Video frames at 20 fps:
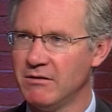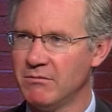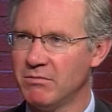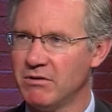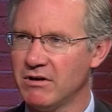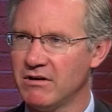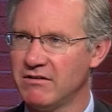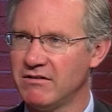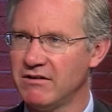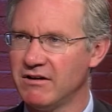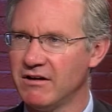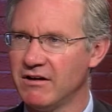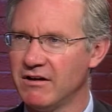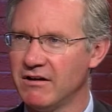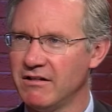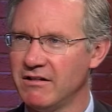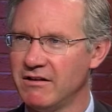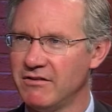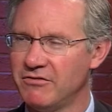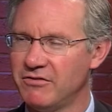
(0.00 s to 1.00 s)
but
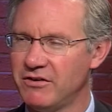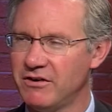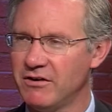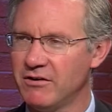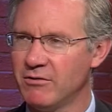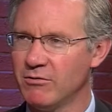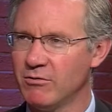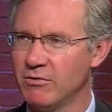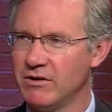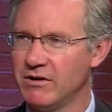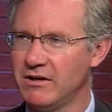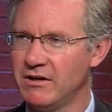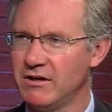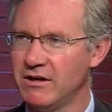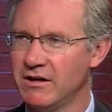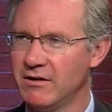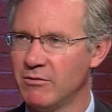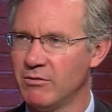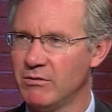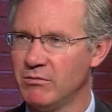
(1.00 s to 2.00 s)
this year
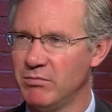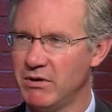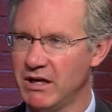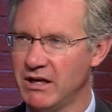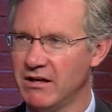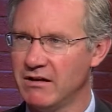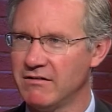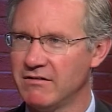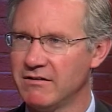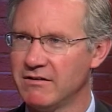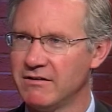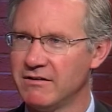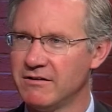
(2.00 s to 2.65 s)
we beat it.